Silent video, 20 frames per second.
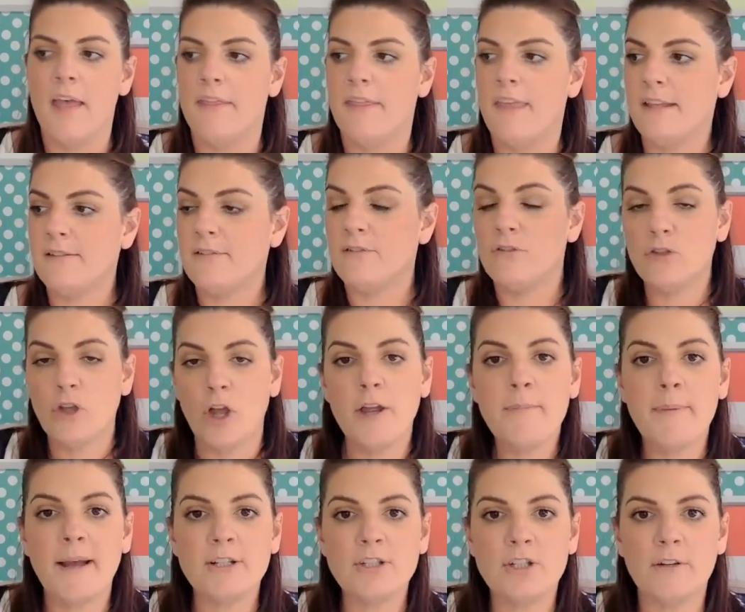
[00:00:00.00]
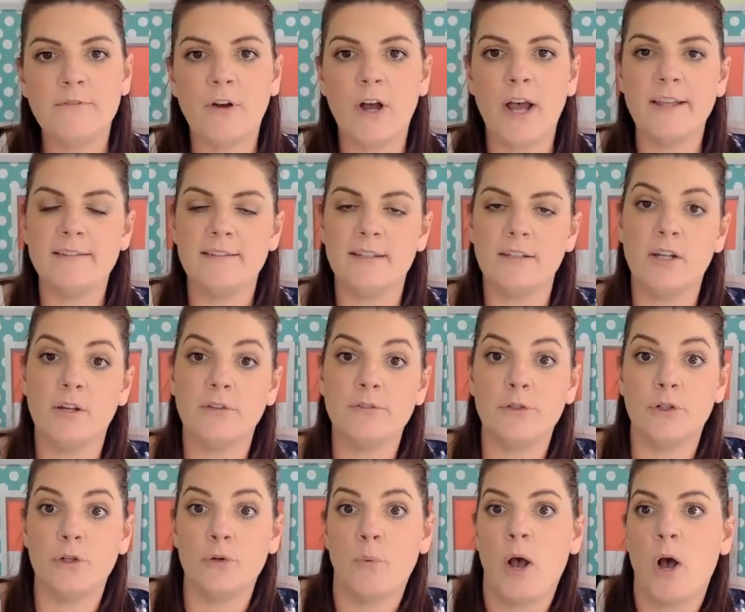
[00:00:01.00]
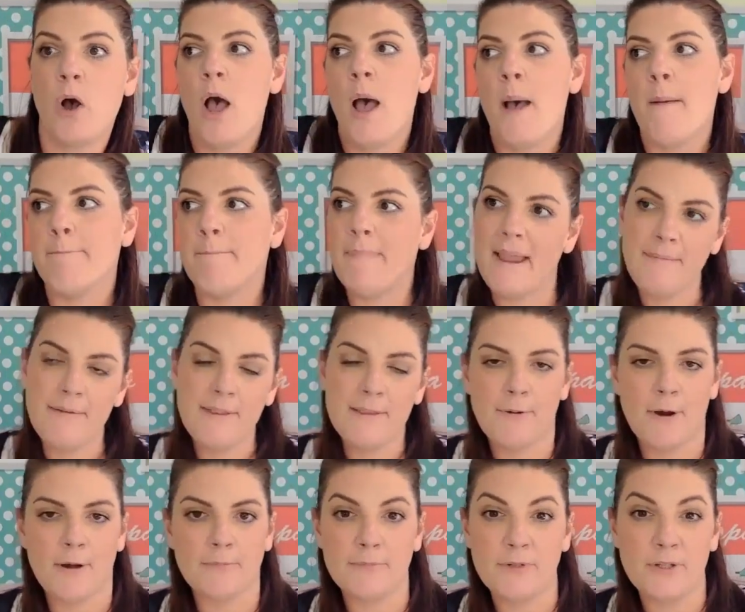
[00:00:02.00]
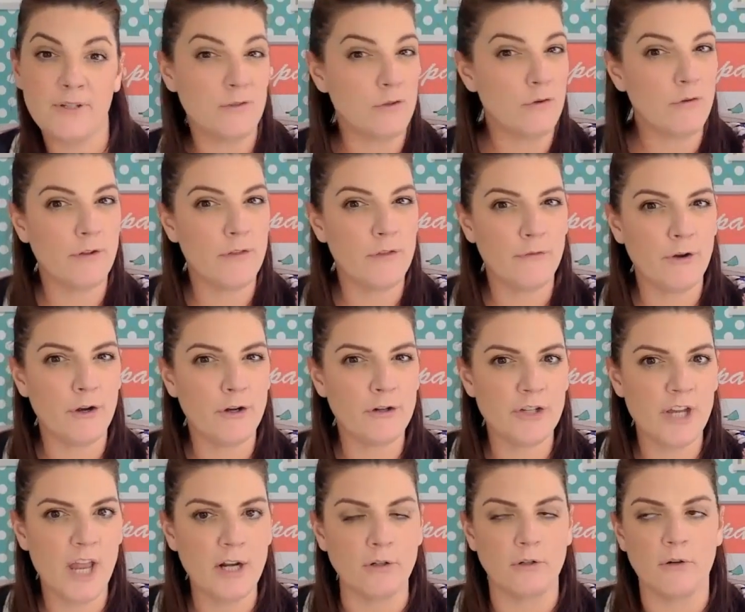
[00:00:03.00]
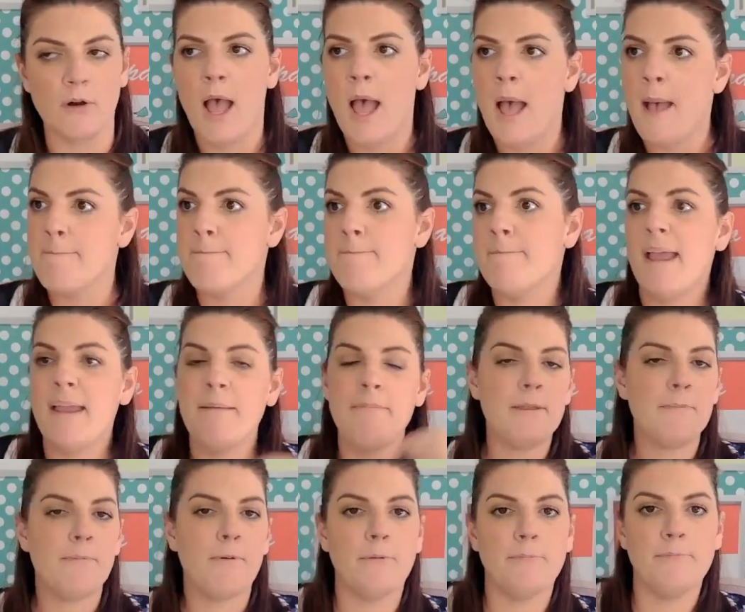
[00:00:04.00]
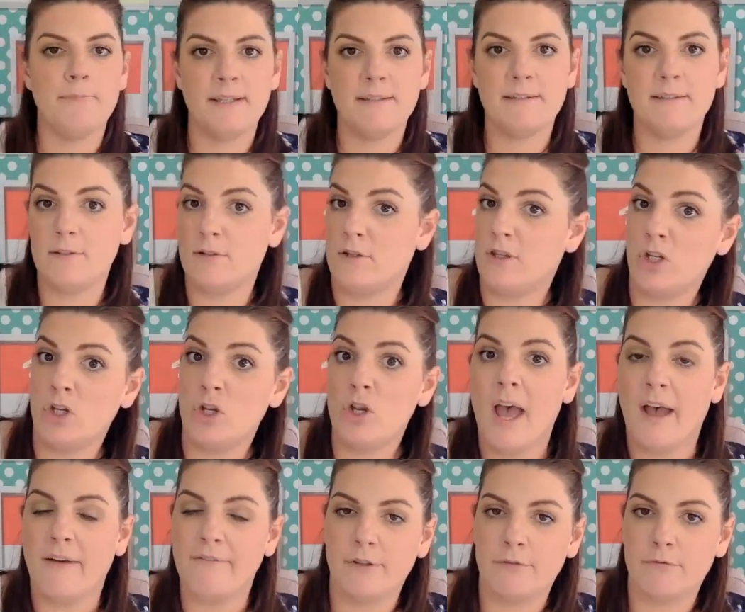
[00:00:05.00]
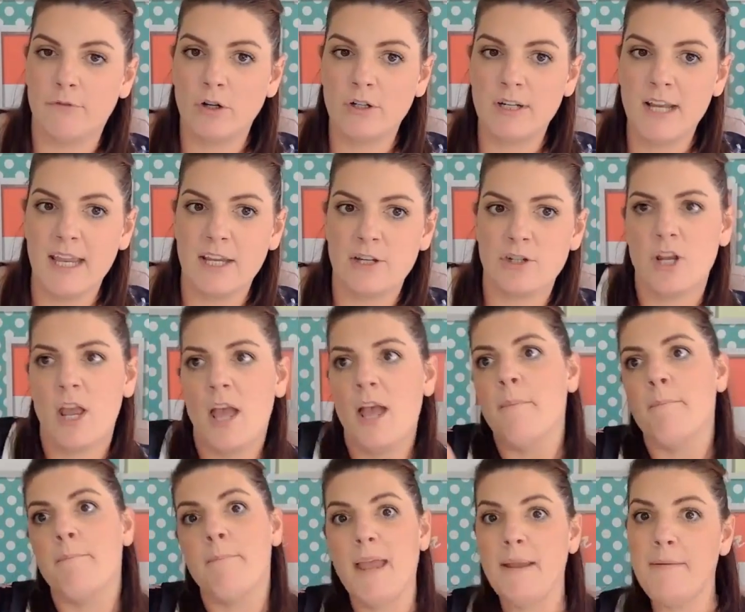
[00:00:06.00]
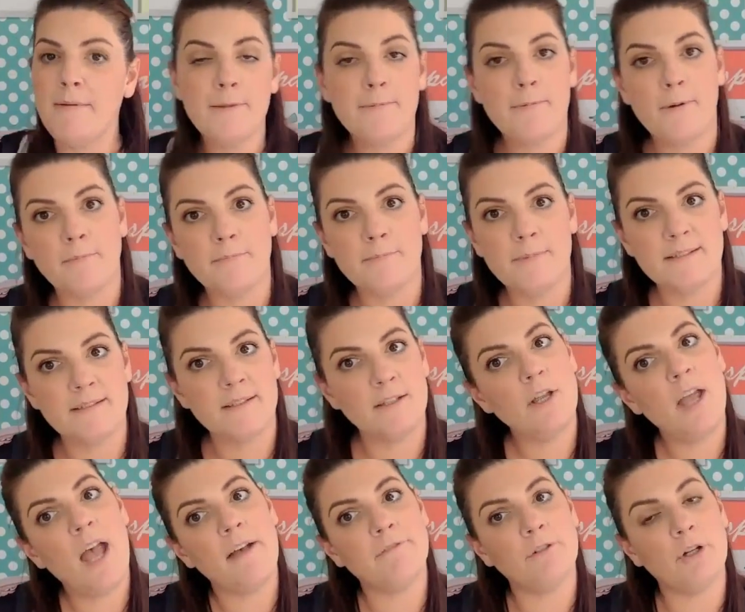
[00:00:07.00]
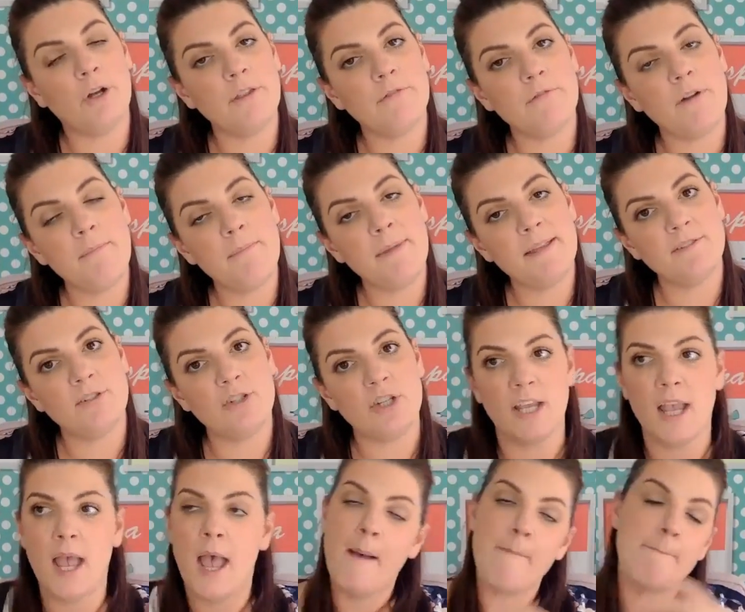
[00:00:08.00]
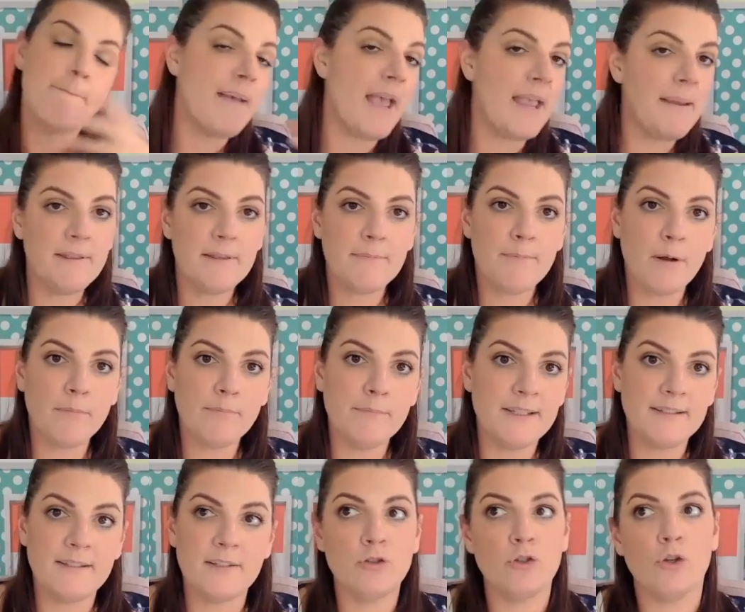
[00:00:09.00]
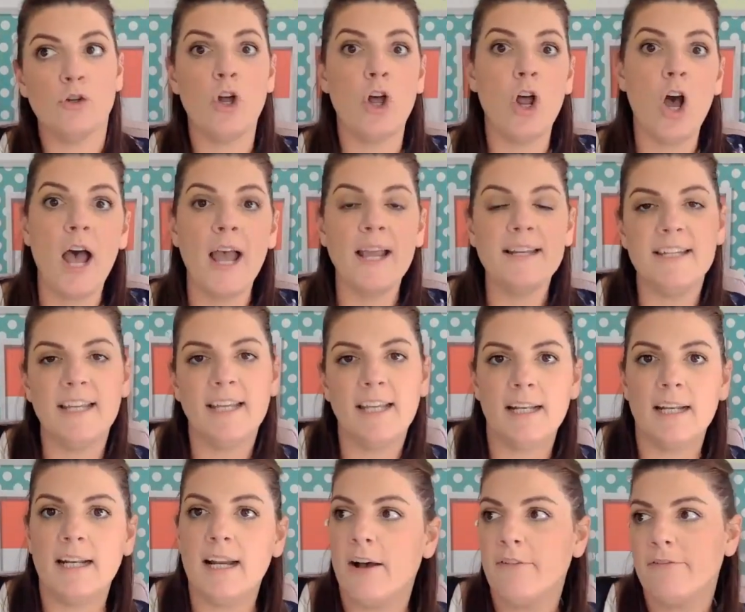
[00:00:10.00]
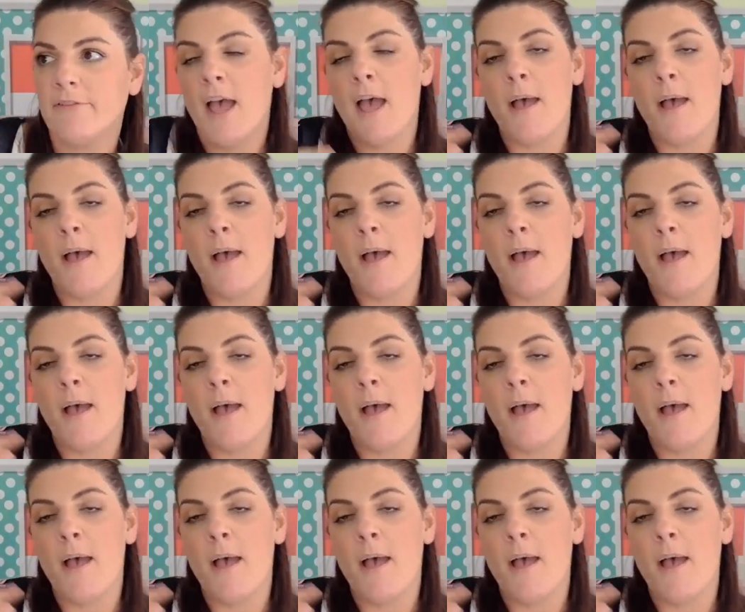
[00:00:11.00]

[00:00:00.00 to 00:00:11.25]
There's so much advice that tells you, well, maybe the problem is you're on the wrong channel. Maybe the problem is that you have the wrong niche. Maybe the problem is that you haven't got the right messaging. Maybe the problem is you're not high ticket enough.